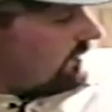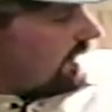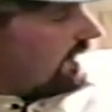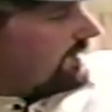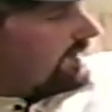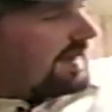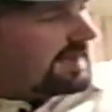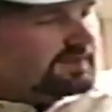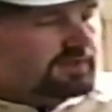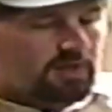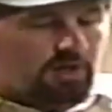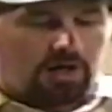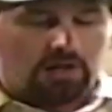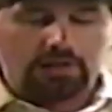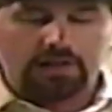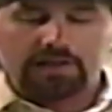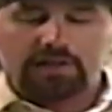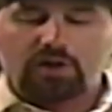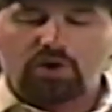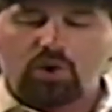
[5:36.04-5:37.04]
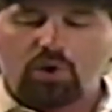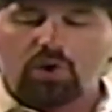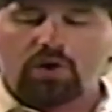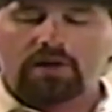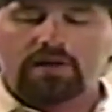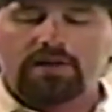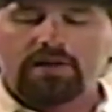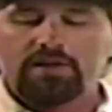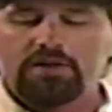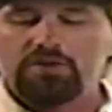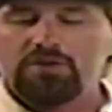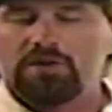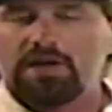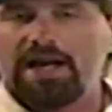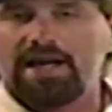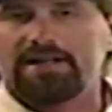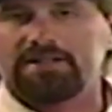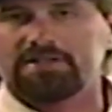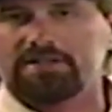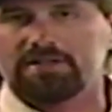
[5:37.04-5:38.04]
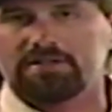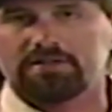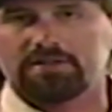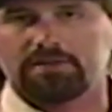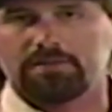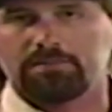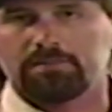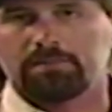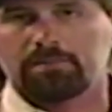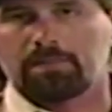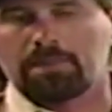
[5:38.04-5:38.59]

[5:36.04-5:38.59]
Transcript: That's called a cork drag system.